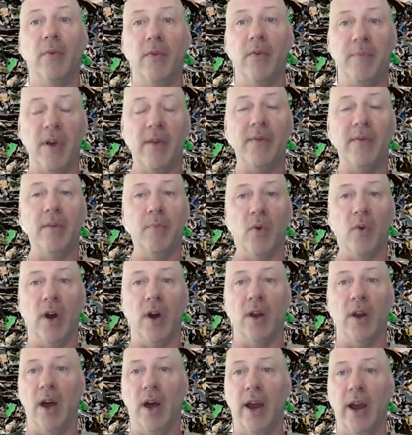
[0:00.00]
pivoted more
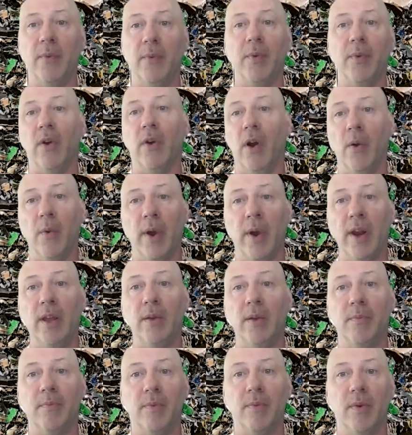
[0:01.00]
online. We were
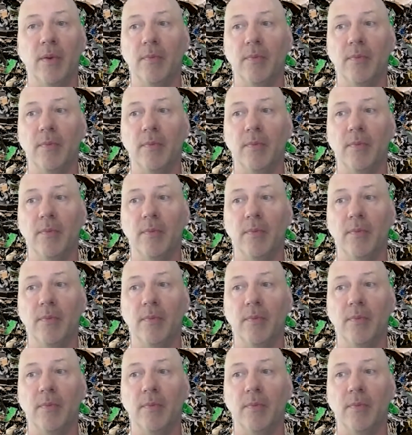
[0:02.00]
already